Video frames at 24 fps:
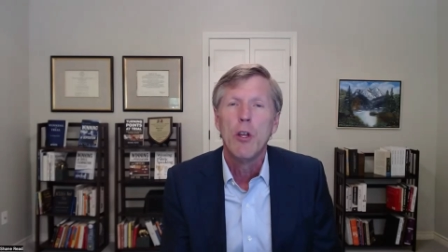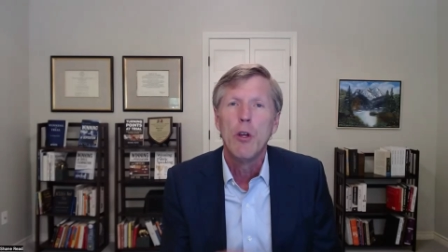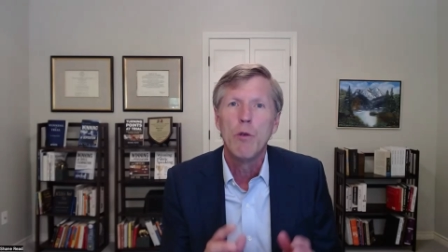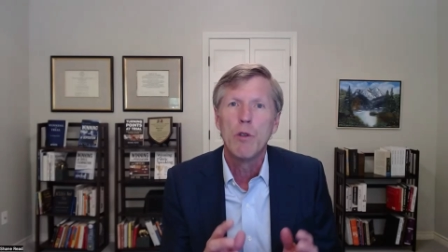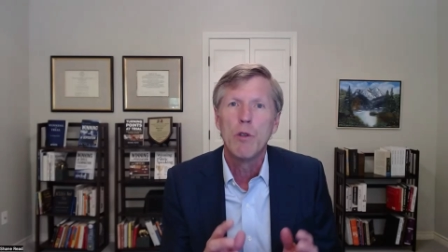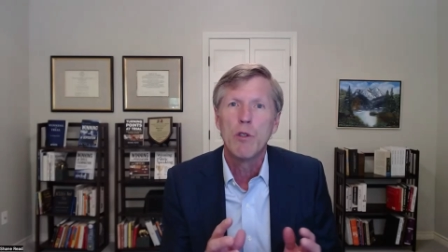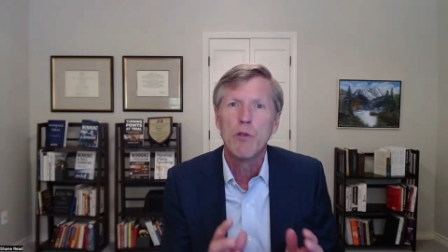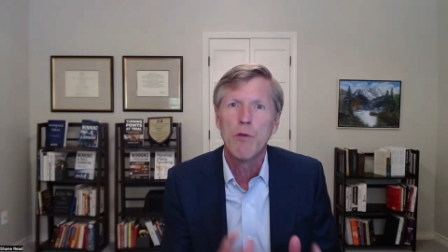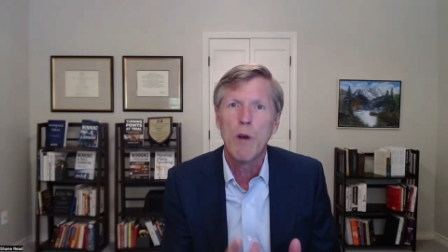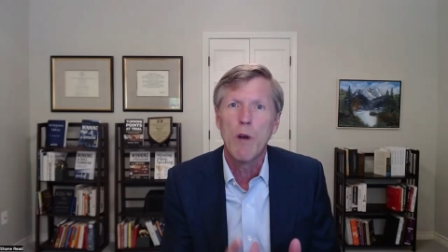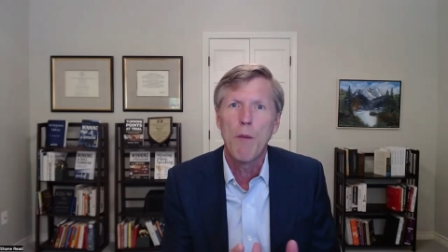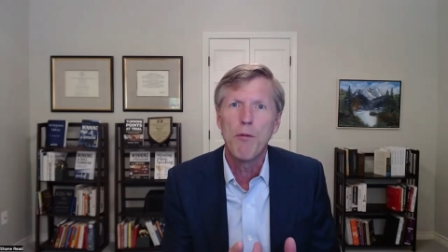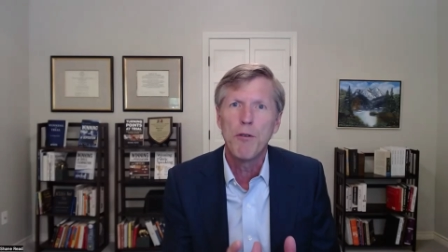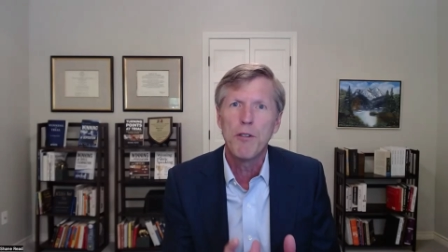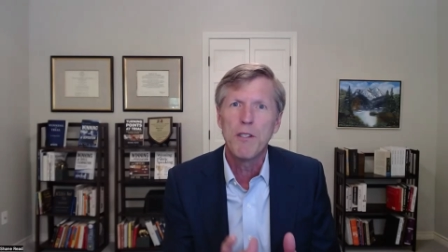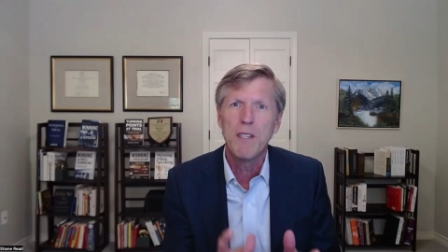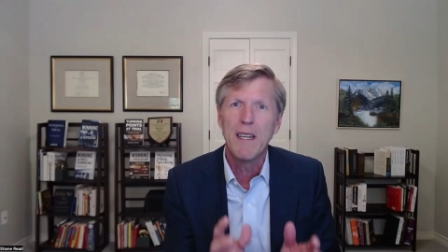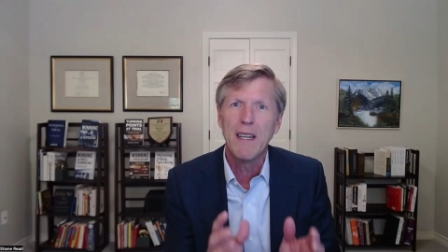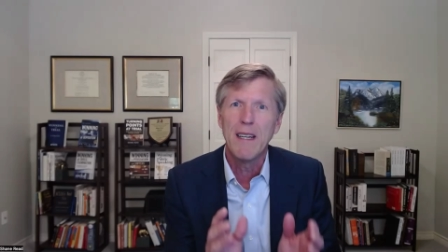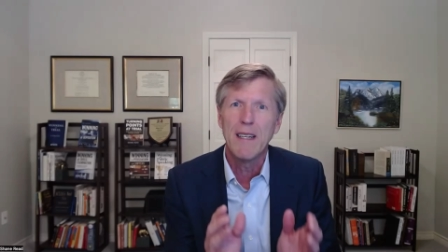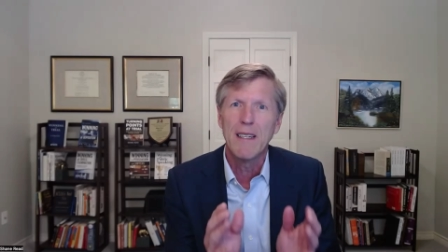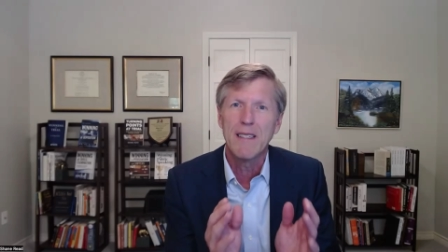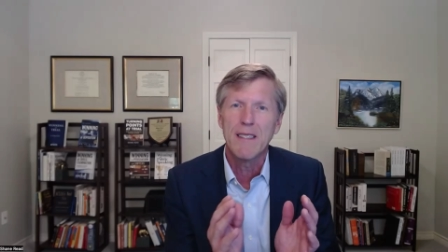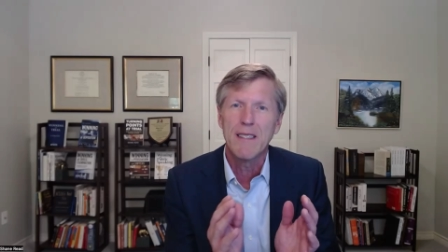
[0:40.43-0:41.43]
who was
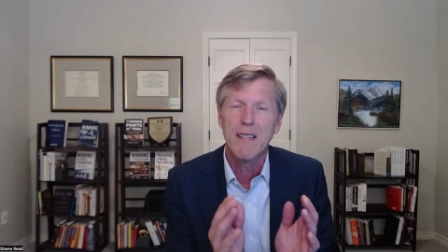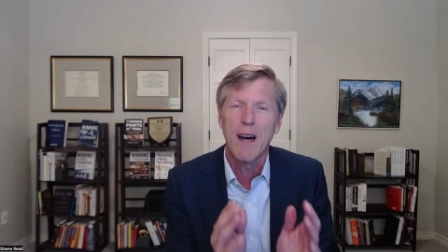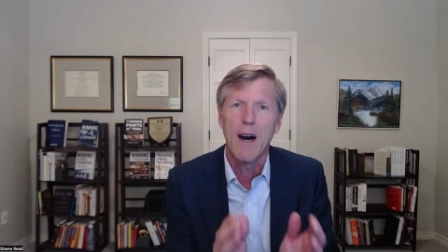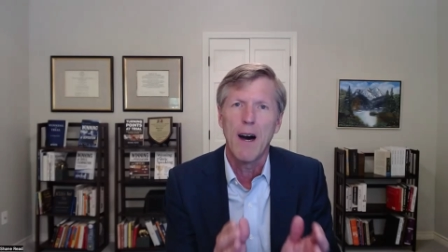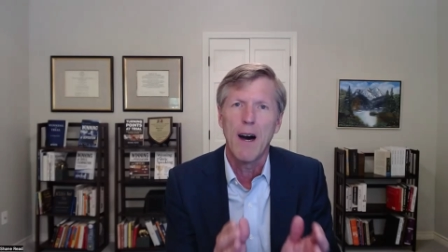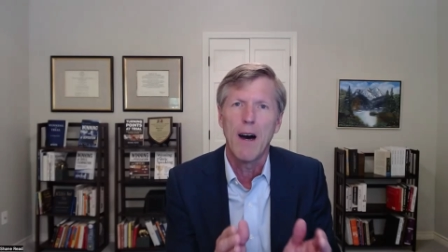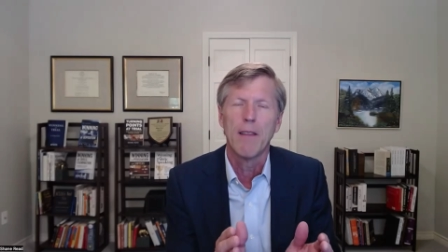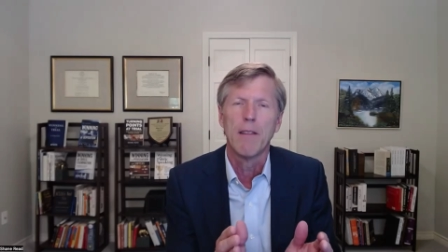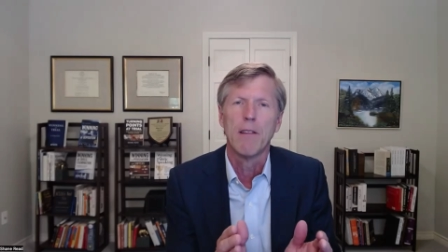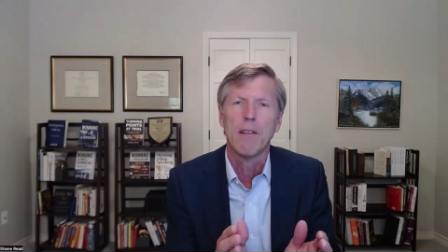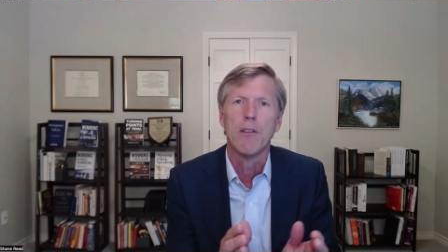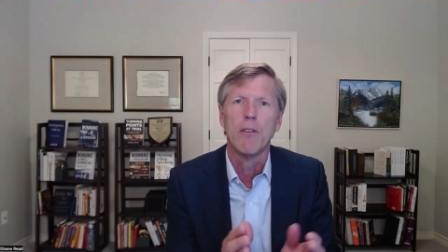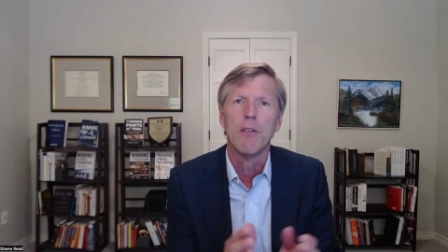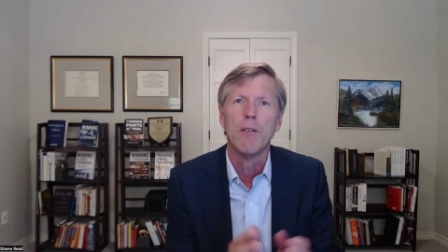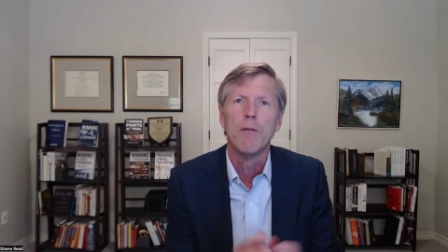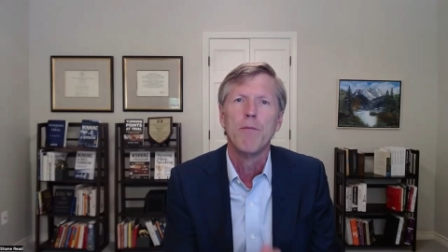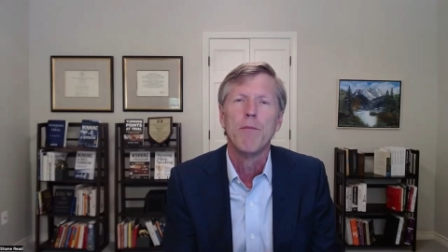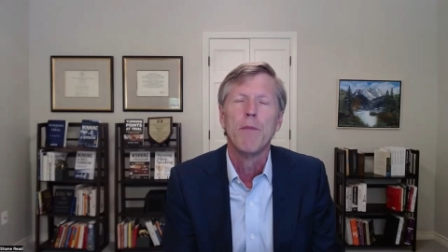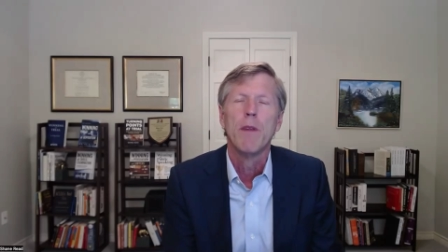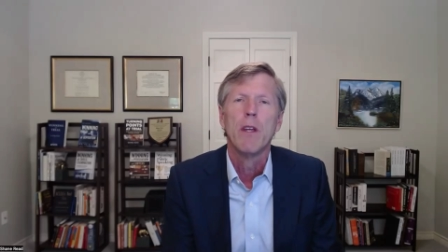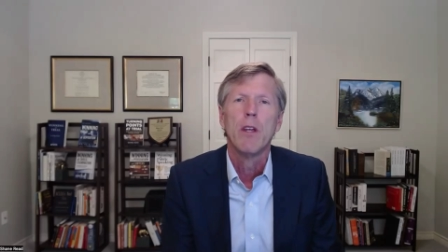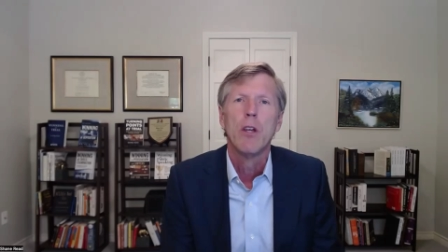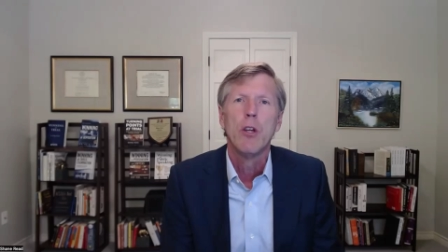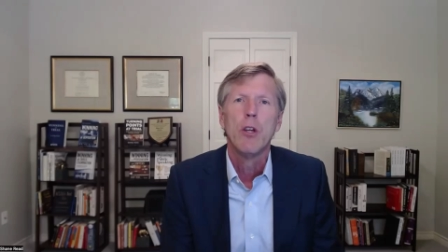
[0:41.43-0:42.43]
representing a toddler
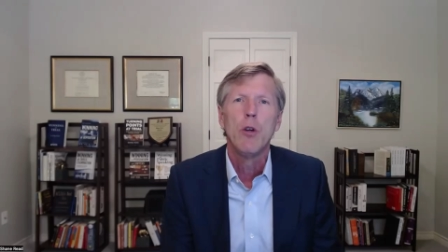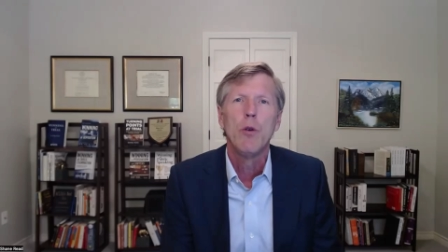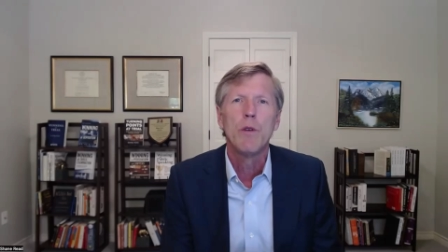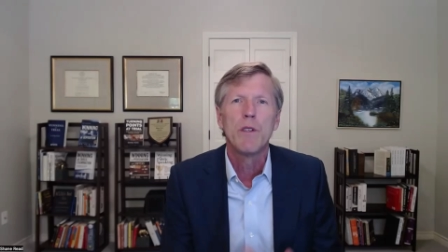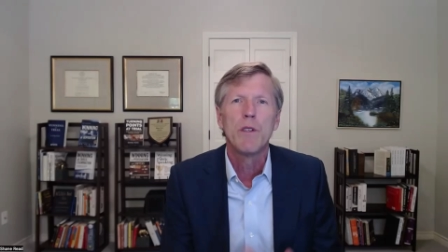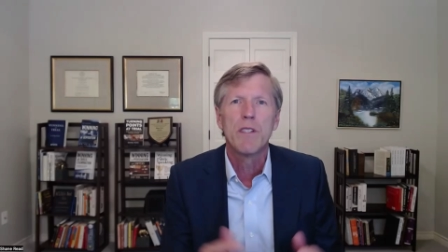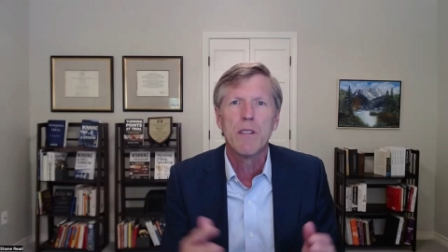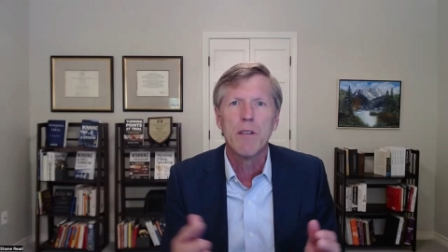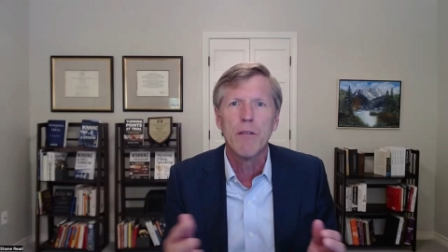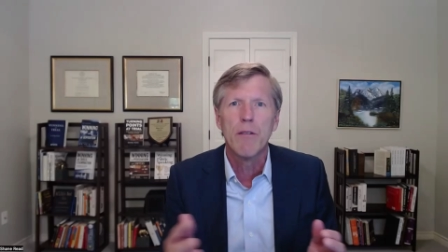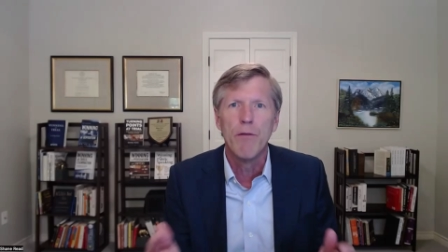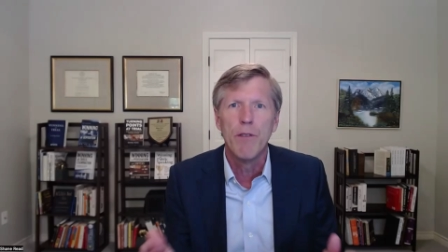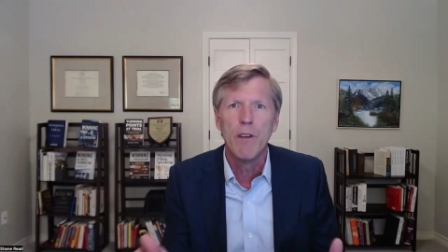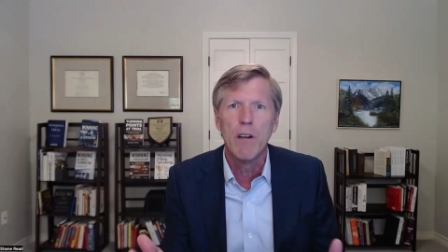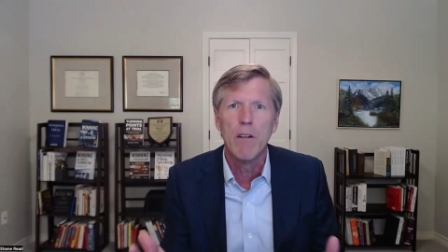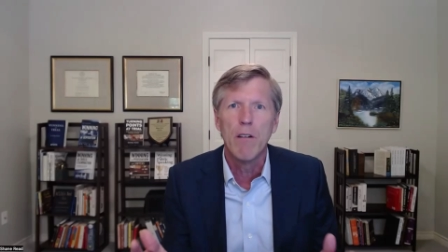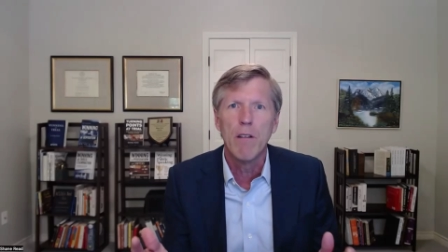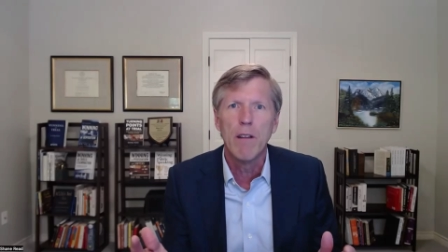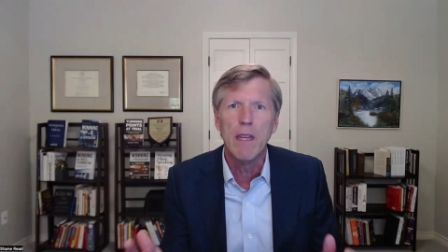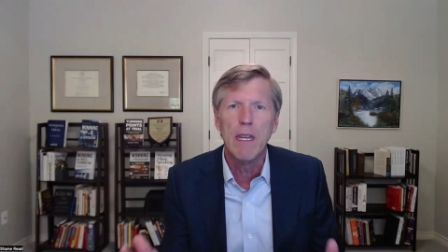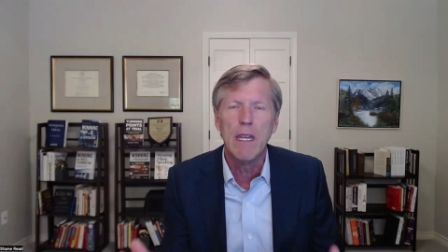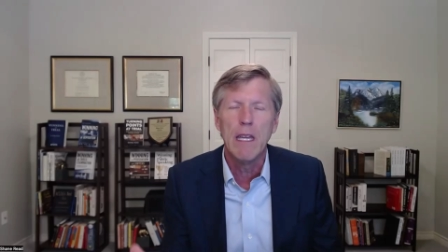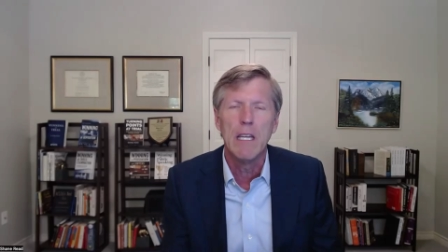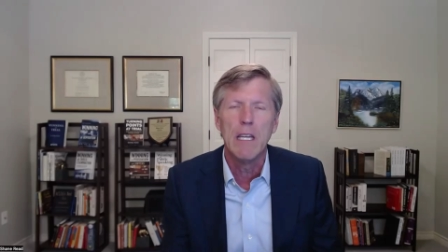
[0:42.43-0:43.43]
who was
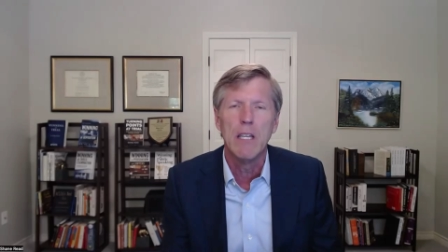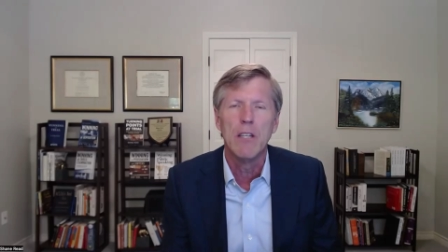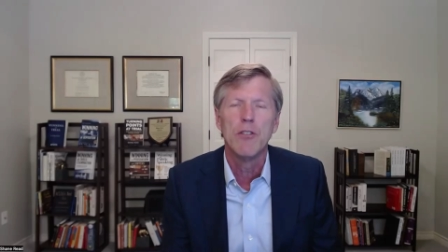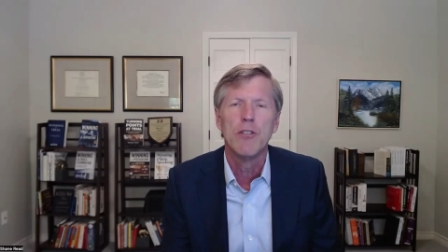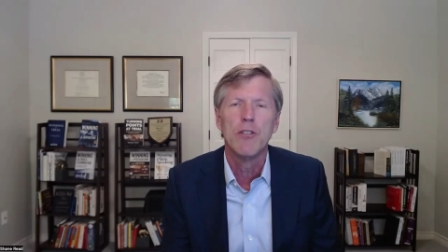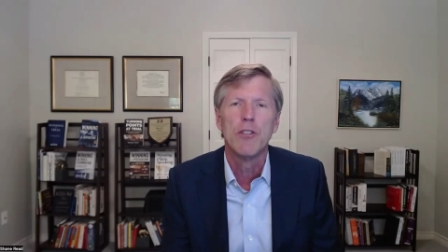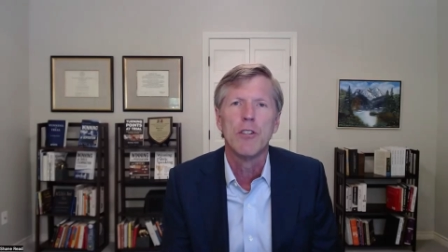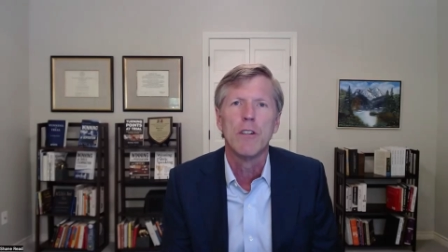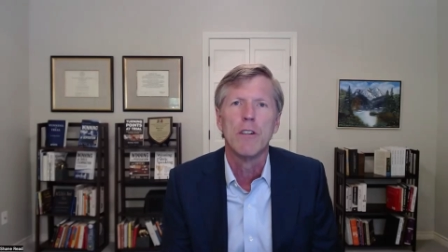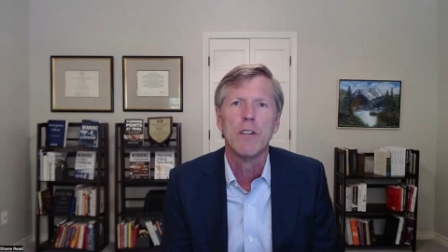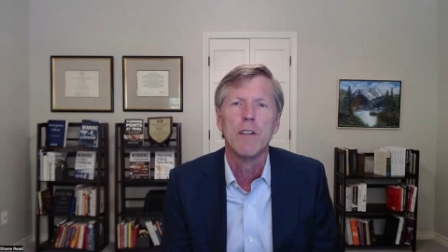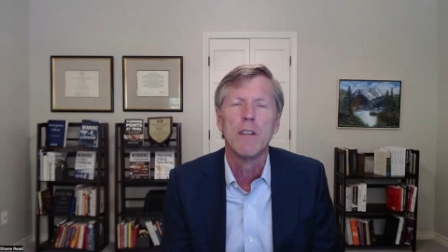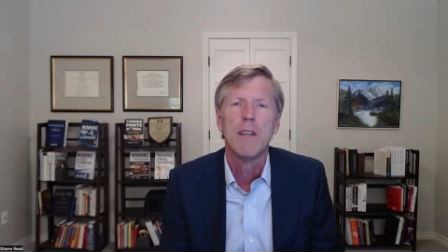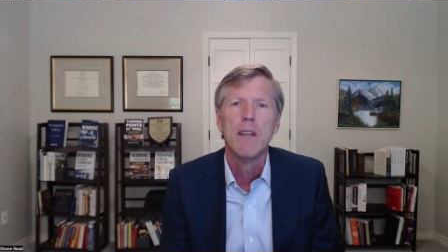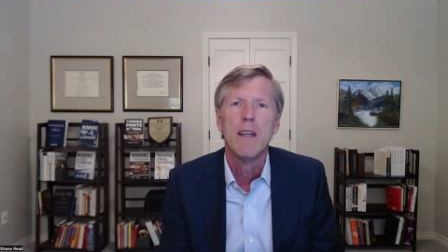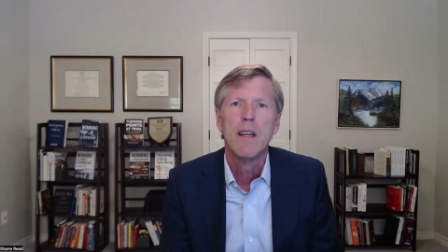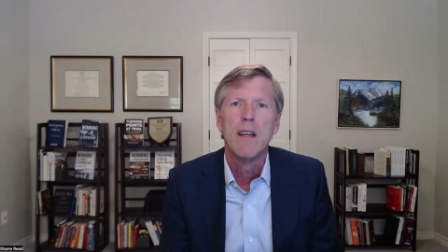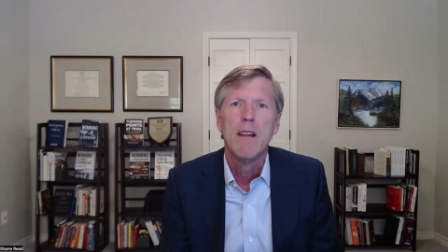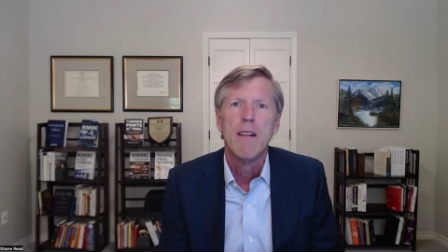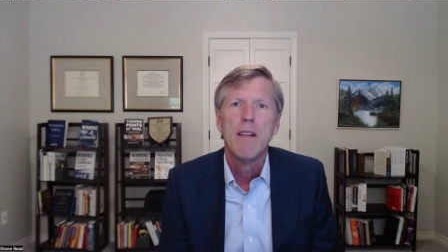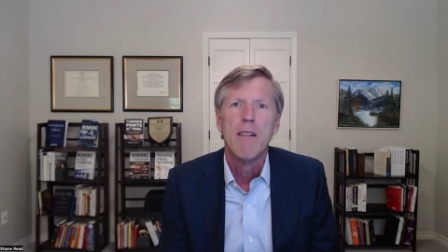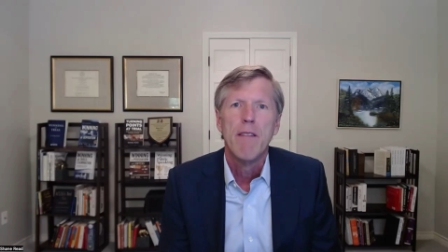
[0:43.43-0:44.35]
severely injured